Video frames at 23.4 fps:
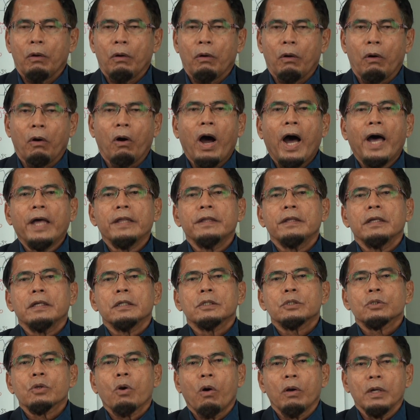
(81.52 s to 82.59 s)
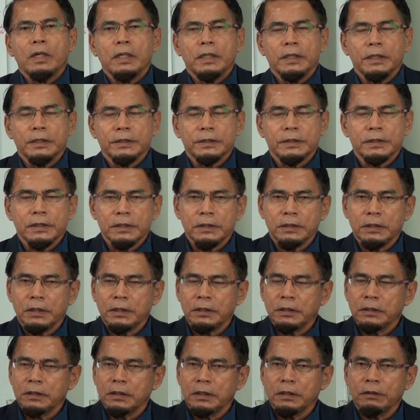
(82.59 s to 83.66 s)
or other scholars in
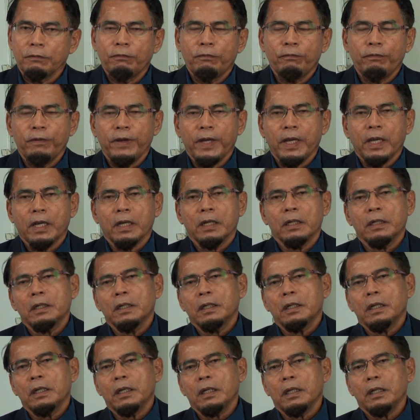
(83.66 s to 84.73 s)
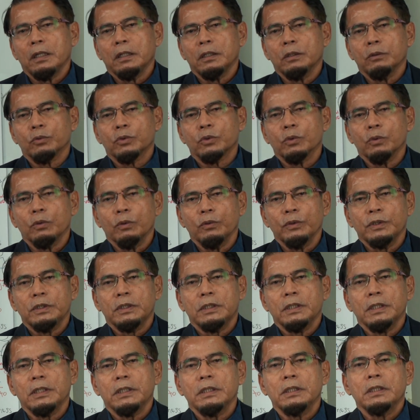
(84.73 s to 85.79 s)
fiqh, in
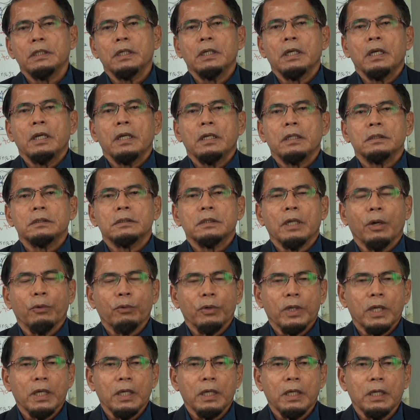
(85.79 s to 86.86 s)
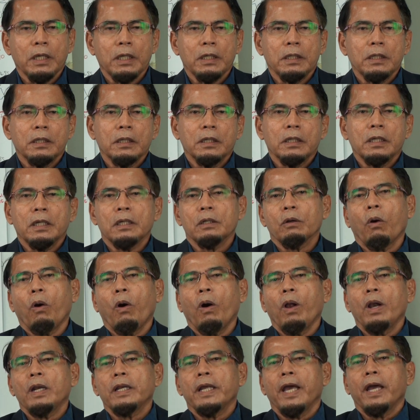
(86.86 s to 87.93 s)
usuluddin, in tawheed, in
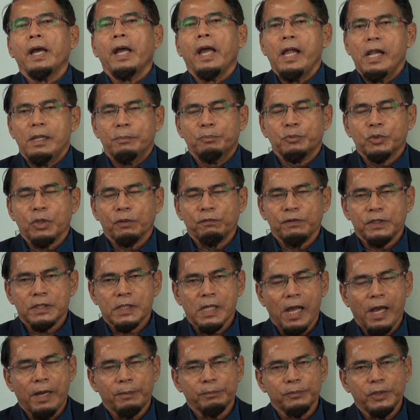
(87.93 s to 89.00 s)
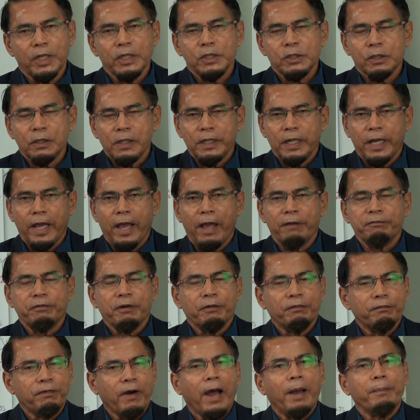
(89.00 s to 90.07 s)
all the ims of Islam. Naturally, they have a
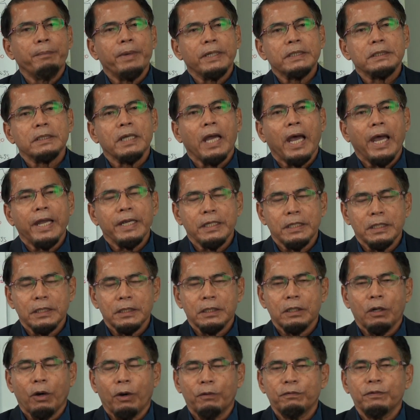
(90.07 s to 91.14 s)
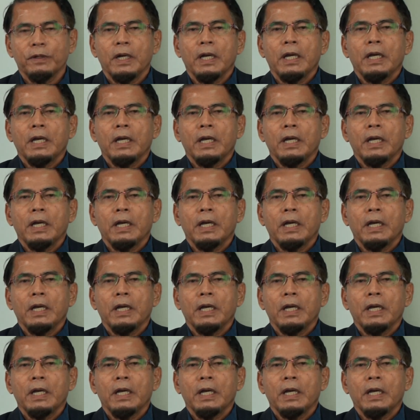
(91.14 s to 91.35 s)
far better idea of